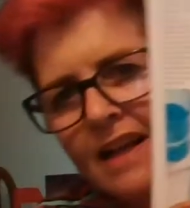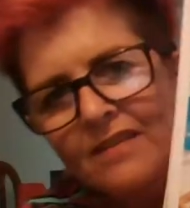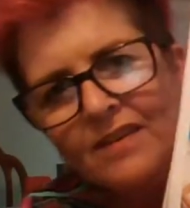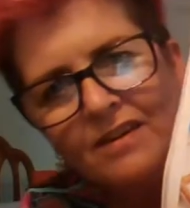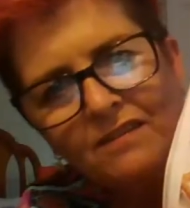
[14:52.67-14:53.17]

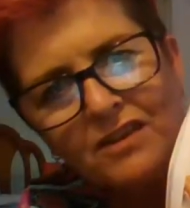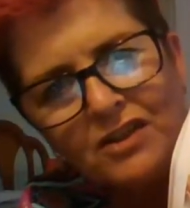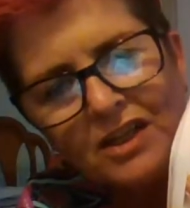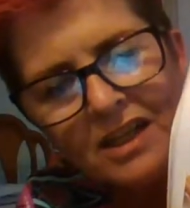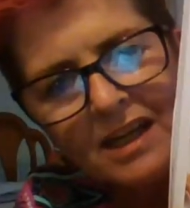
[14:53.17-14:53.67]
And then a
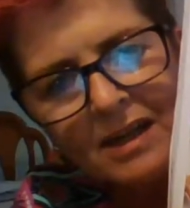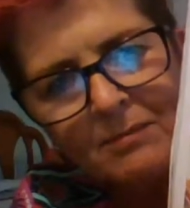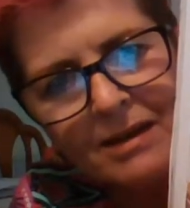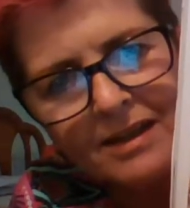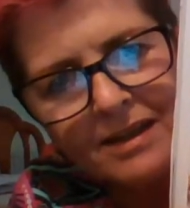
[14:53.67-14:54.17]
fishing
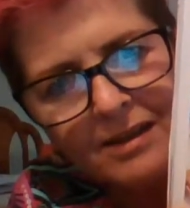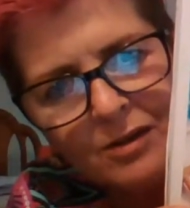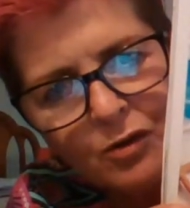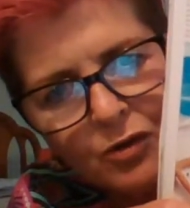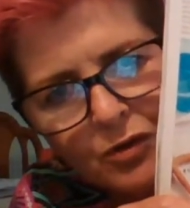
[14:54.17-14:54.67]
game, like a
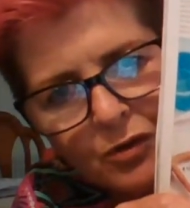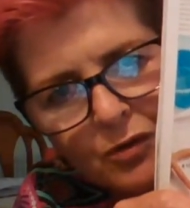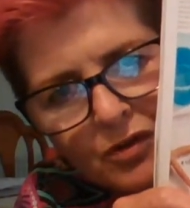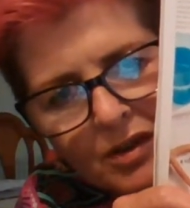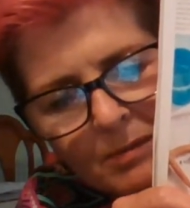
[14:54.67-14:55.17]
hook a
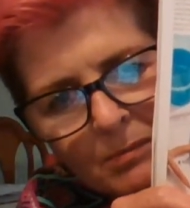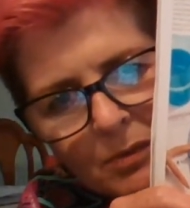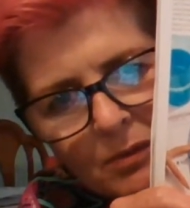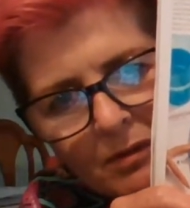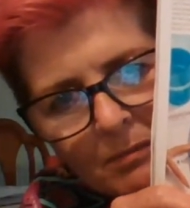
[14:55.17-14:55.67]
duck thing,
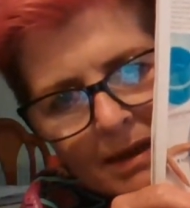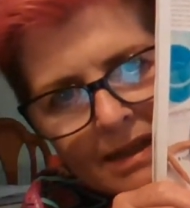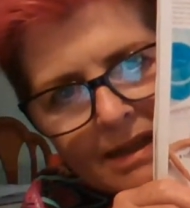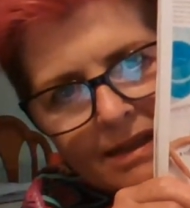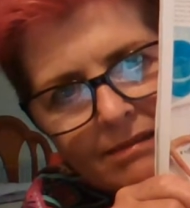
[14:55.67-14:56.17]
but with a
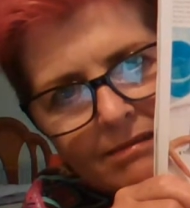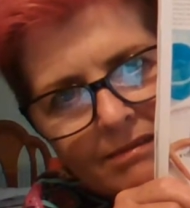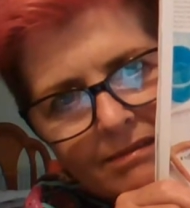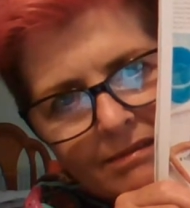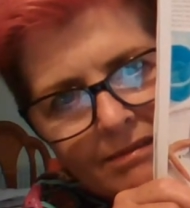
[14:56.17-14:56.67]
magnet
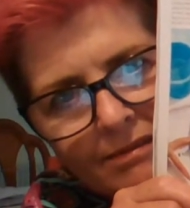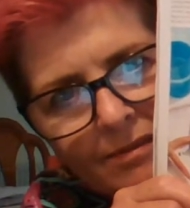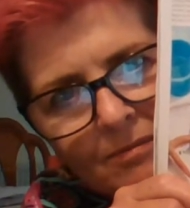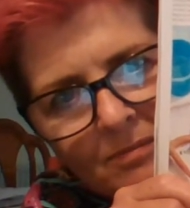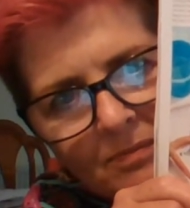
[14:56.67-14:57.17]

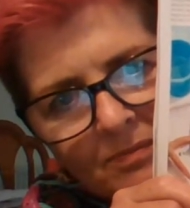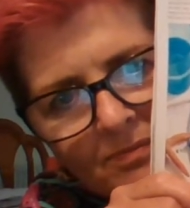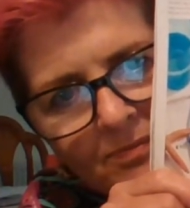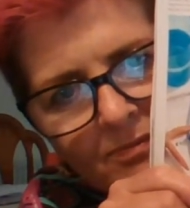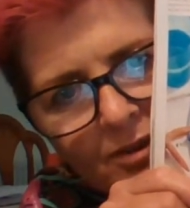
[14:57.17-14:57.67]

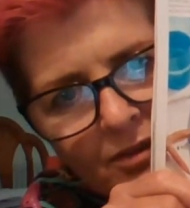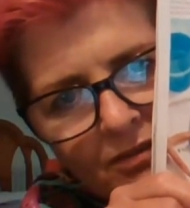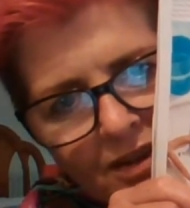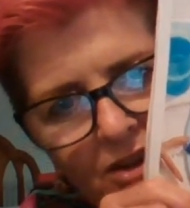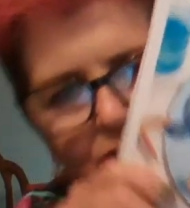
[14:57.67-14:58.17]
for the
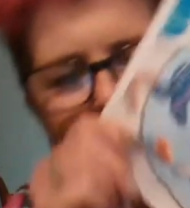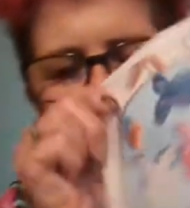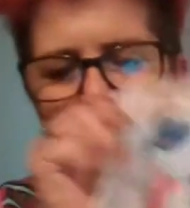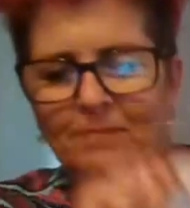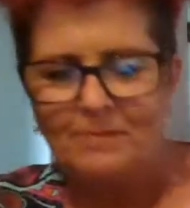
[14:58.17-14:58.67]
fish.